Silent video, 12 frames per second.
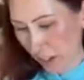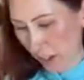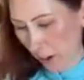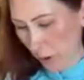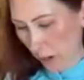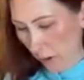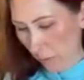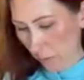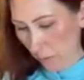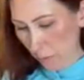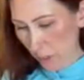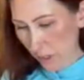Oh yeah,
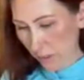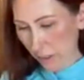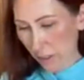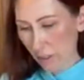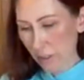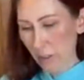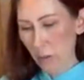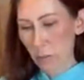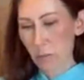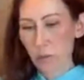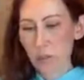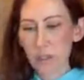because I got
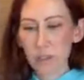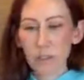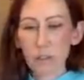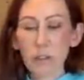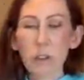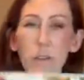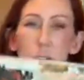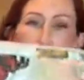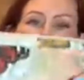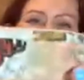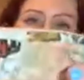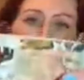some of the
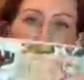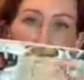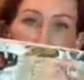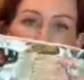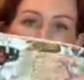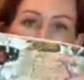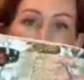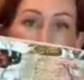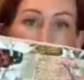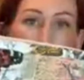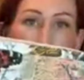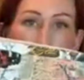new Tim Holtz
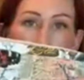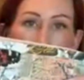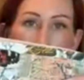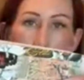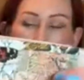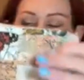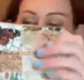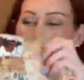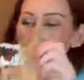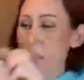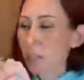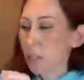fabric in the mail
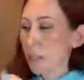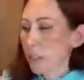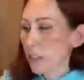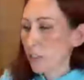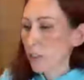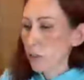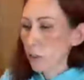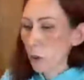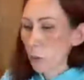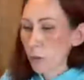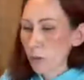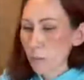to go
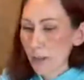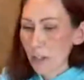with my